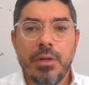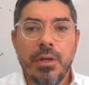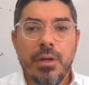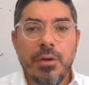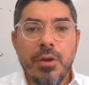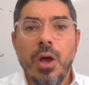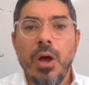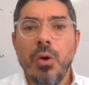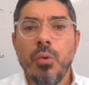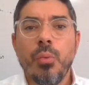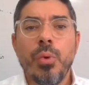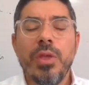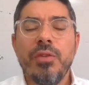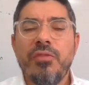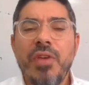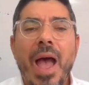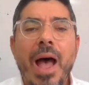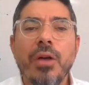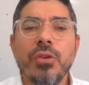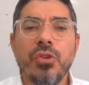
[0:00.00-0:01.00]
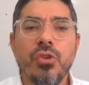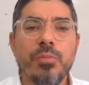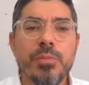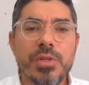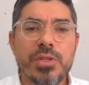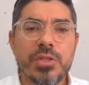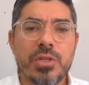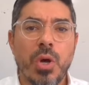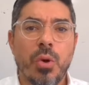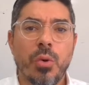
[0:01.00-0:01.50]
No, we value
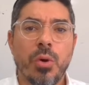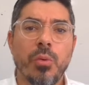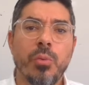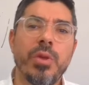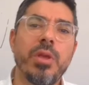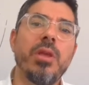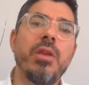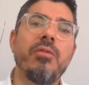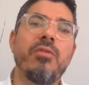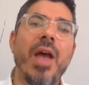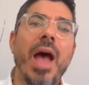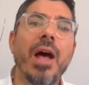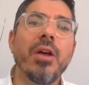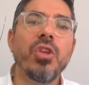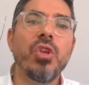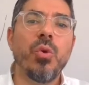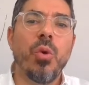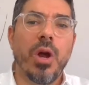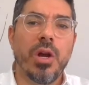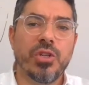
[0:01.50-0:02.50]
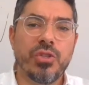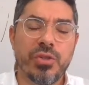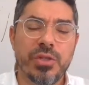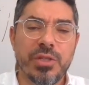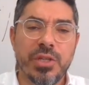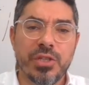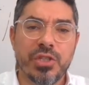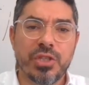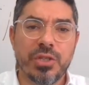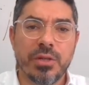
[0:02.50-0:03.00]
Mesorah, we value our
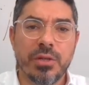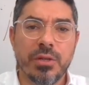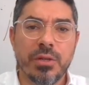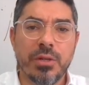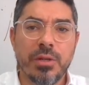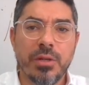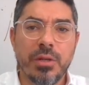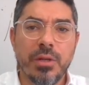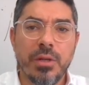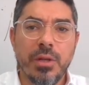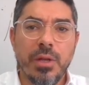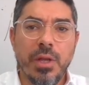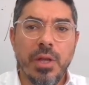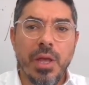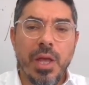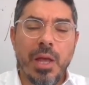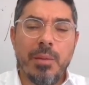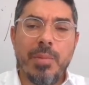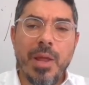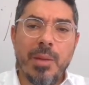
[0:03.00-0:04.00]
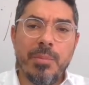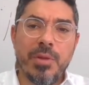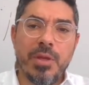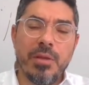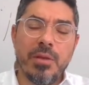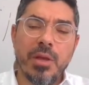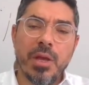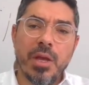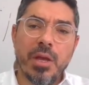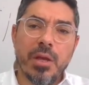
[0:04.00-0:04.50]
tradition. And
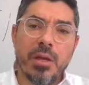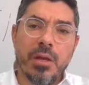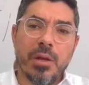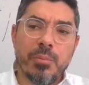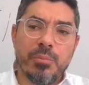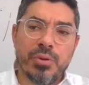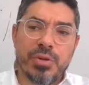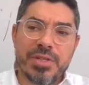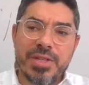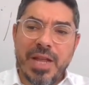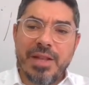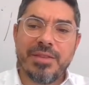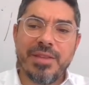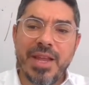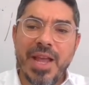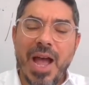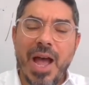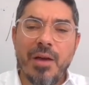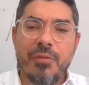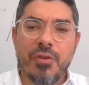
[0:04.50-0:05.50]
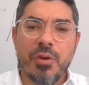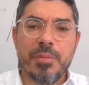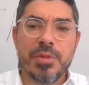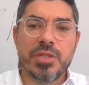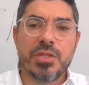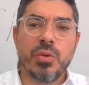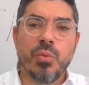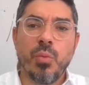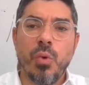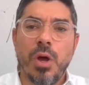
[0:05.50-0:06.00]
maybe presenting Avram as
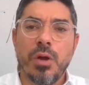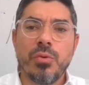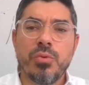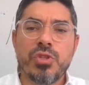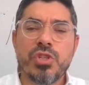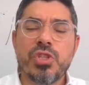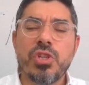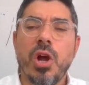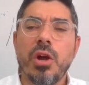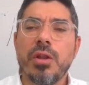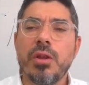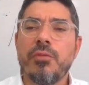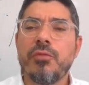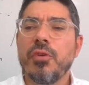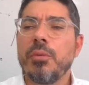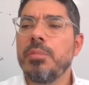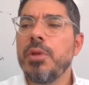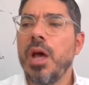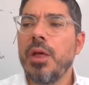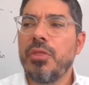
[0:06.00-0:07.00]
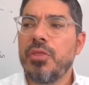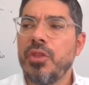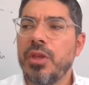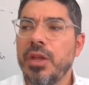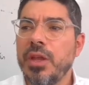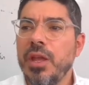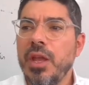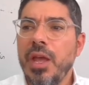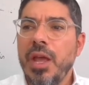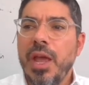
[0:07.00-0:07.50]
the one who started from
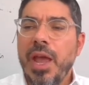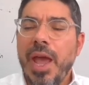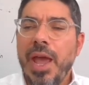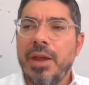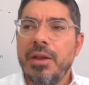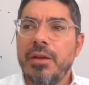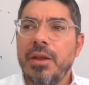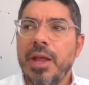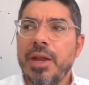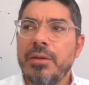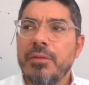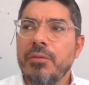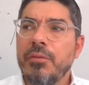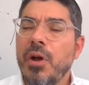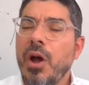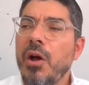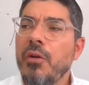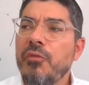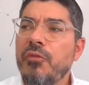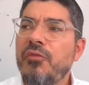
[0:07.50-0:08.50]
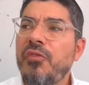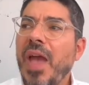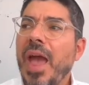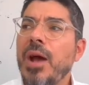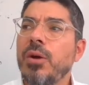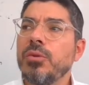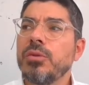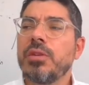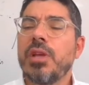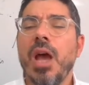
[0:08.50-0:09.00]
nothing and
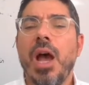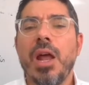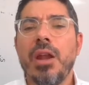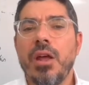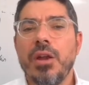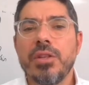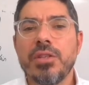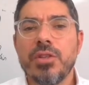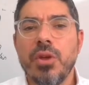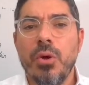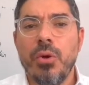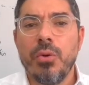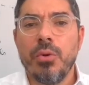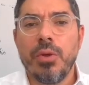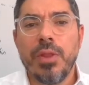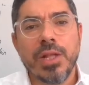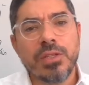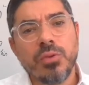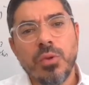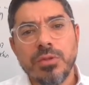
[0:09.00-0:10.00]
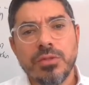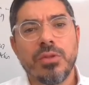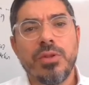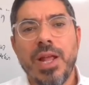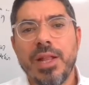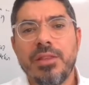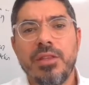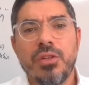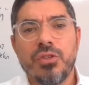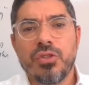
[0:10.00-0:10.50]
found God on his own, that's also
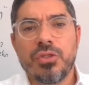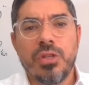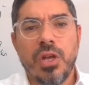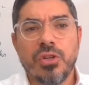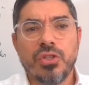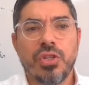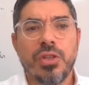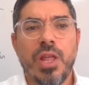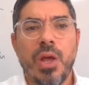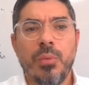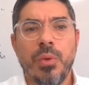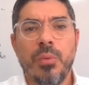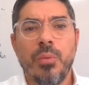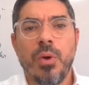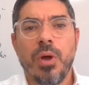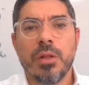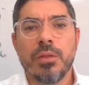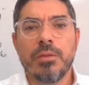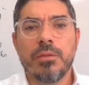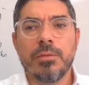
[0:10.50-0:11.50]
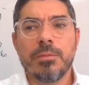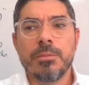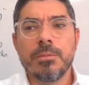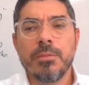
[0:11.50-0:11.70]
not the introduction that we want.